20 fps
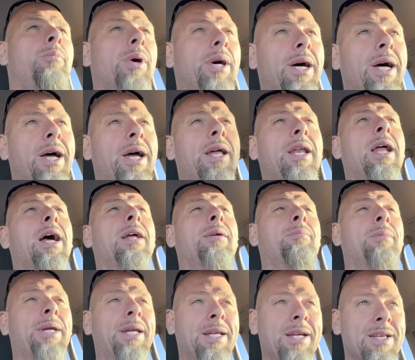
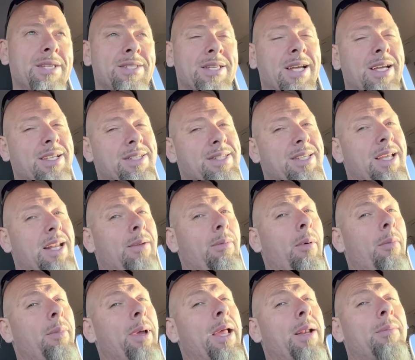But because, like I said, I'm
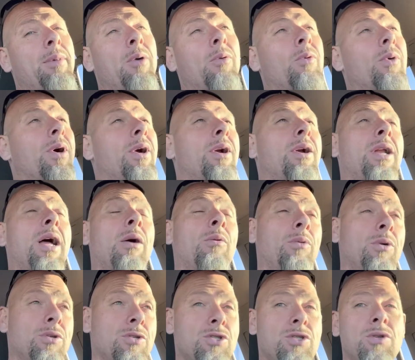a man of my word, I
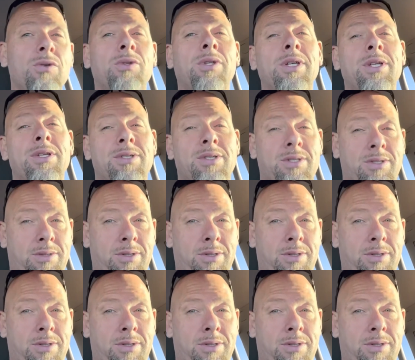will shoot these